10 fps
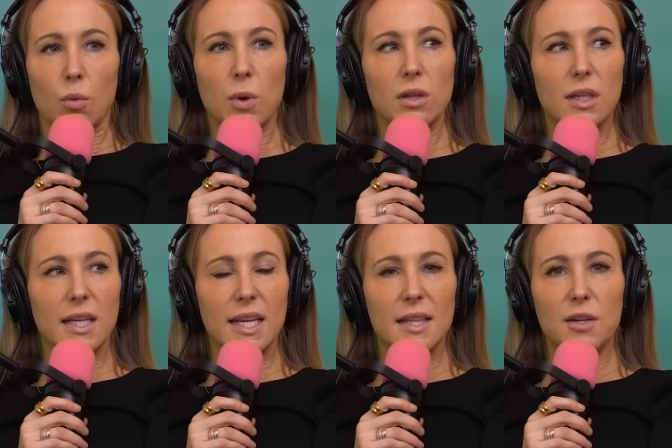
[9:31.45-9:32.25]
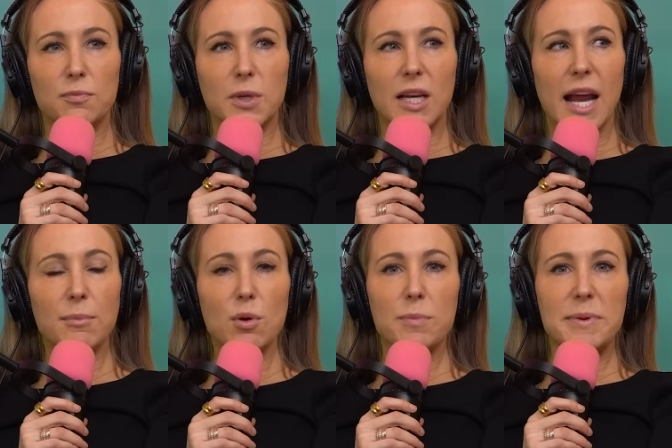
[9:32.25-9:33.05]
Well, the
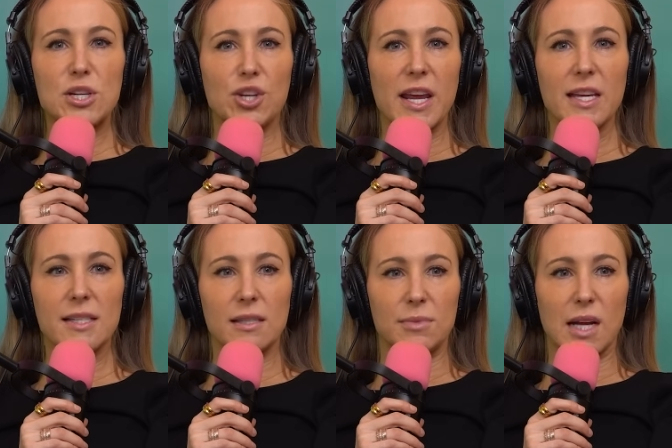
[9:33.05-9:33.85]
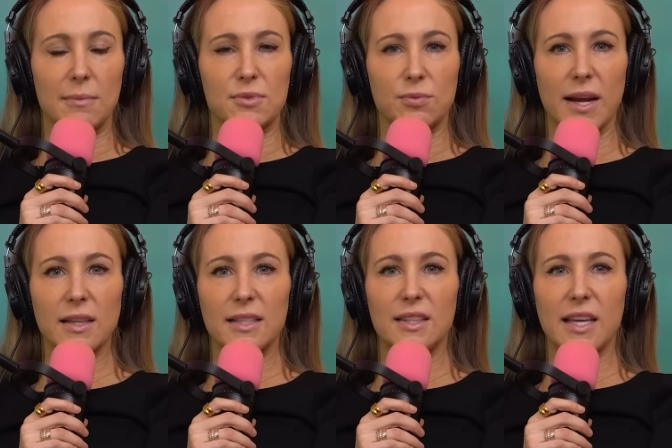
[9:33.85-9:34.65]
camera would be shaky sometimes,
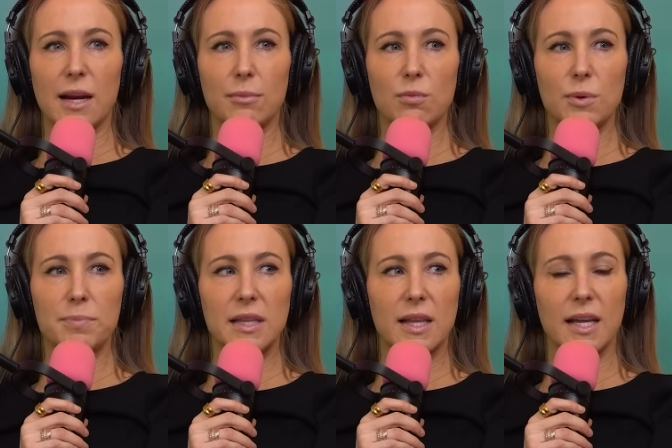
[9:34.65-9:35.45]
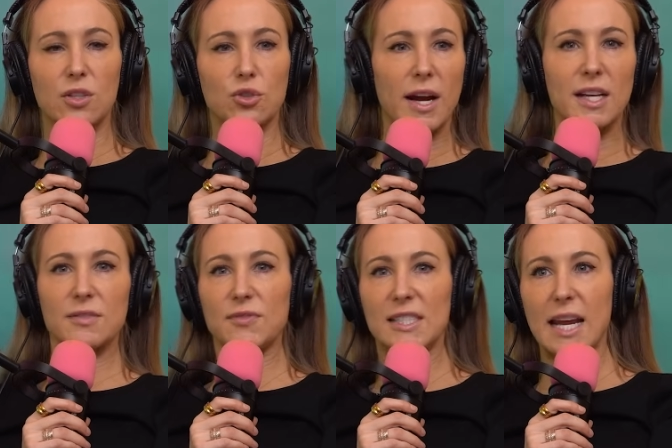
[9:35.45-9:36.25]
right? Like the camera would be like trying
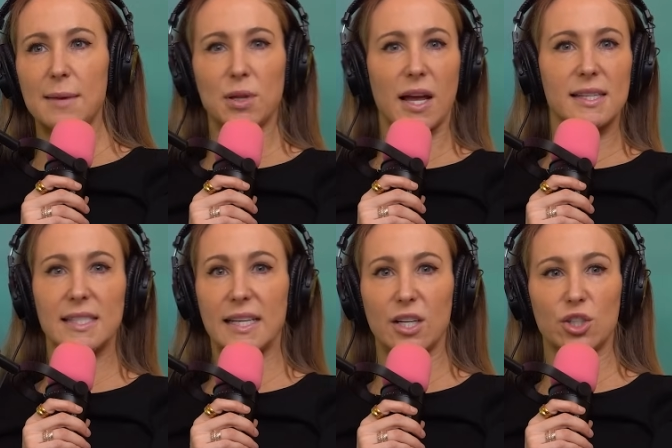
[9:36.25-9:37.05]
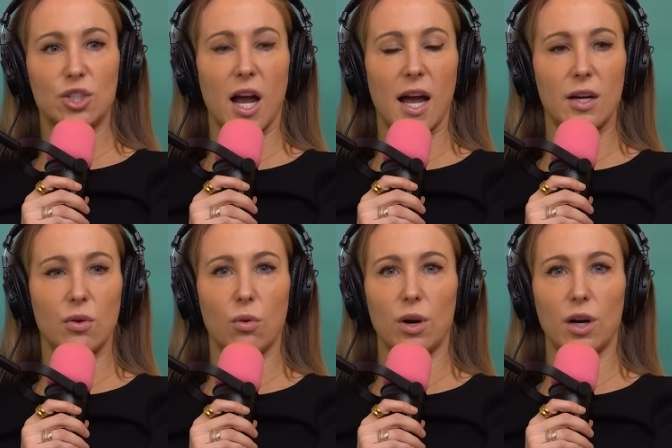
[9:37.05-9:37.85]
to stabilize to get a shot,
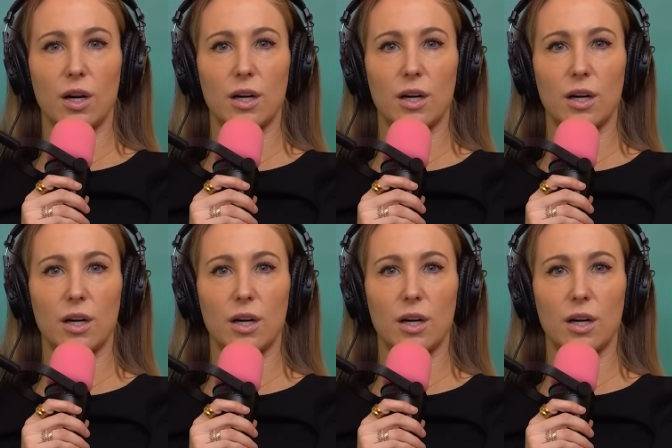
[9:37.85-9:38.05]
or